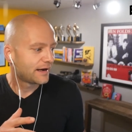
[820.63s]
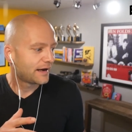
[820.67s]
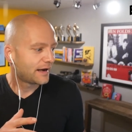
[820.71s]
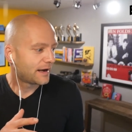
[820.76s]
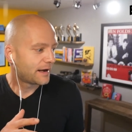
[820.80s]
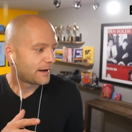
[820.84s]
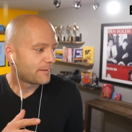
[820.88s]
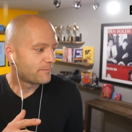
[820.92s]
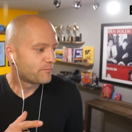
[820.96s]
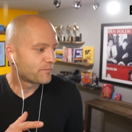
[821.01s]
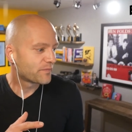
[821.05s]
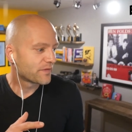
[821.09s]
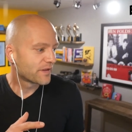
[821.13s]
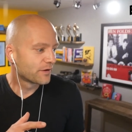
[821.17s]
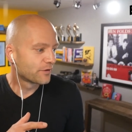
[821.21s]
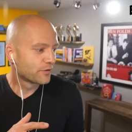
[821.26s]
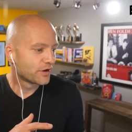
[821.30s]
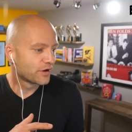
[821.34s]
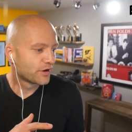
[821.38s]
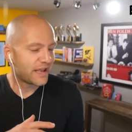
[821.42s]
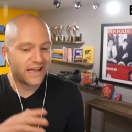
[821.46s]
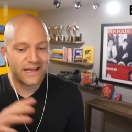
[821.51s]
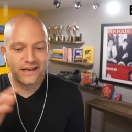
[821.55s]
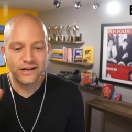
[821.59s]
Um,
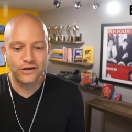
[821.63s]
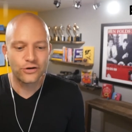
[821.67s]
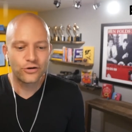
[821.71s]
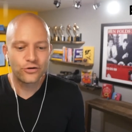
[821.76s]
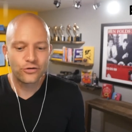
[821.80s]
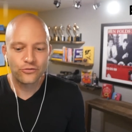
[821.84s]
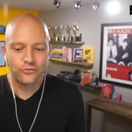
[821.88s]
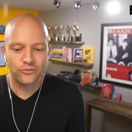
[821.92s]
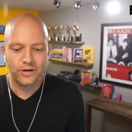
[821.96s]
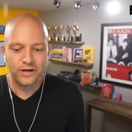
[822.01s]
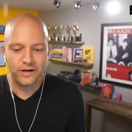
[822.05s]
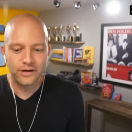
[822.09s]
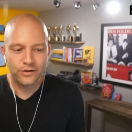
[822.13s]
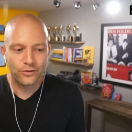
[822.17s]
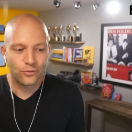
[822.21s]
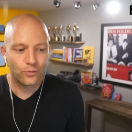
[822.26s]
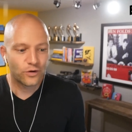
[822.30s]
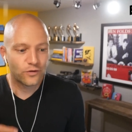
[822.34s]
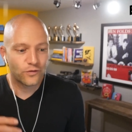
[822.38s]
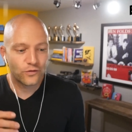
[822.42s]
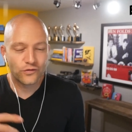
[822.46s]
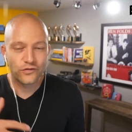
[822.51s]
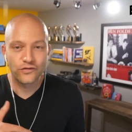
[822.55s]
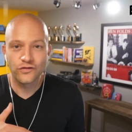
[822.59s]
in a career
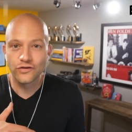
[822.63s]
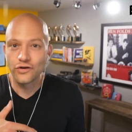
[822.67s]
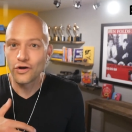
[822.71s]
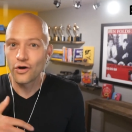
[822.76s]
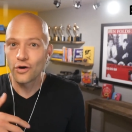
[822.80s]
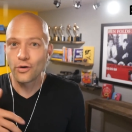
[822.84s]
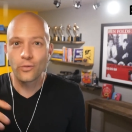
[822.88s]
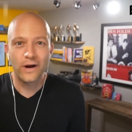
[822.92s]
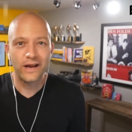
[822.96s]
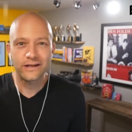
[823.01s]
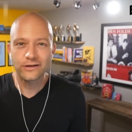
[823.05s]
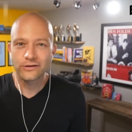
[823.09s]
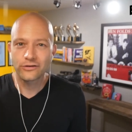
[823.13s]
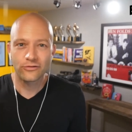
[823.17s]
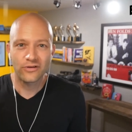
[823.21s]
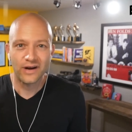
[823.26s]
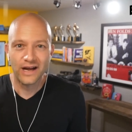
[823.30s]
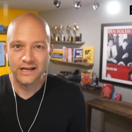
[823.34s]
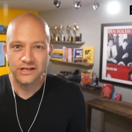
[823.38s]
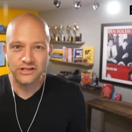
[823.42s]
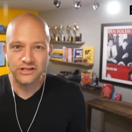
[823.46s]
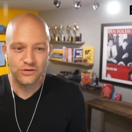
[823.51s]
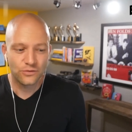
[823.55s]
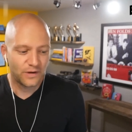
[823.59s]
where there's no way to
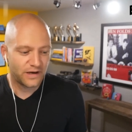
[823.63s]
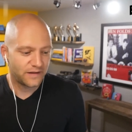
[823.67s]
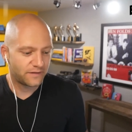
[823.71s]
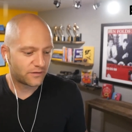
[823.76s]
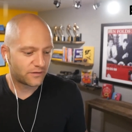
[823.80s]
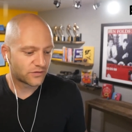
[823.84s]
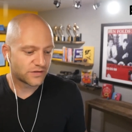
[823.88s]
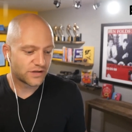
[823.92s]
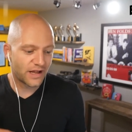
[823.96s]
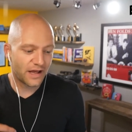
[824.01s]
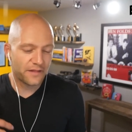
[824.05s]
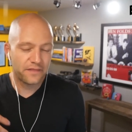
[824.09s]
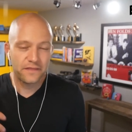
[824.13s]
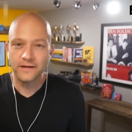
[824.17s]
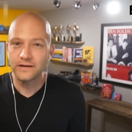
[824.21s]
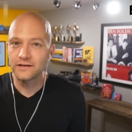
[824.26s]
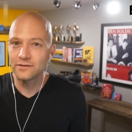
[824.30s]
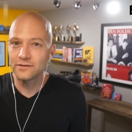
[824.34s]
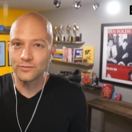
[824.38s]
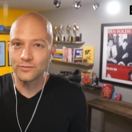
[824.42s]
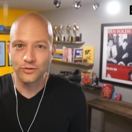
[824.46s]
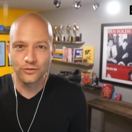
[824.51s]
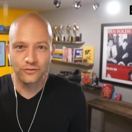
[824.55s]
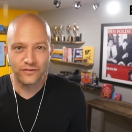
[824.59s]
graduate, there's nothing
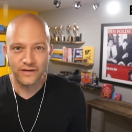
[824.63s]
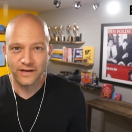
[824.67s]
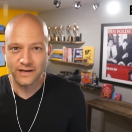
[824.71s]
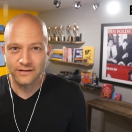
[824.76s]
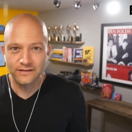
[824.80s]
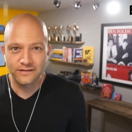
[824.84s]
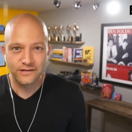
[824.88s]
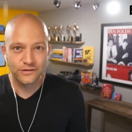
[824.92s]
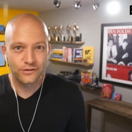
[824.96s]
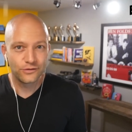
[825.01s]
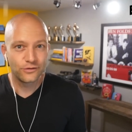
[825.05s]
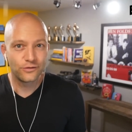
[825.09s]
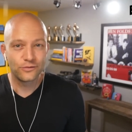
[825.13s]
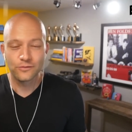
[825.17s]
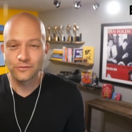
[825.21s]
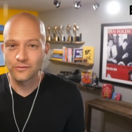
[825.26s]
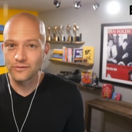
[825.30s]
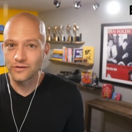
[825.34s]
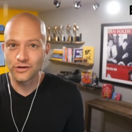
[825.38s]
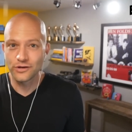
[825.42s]
to move into.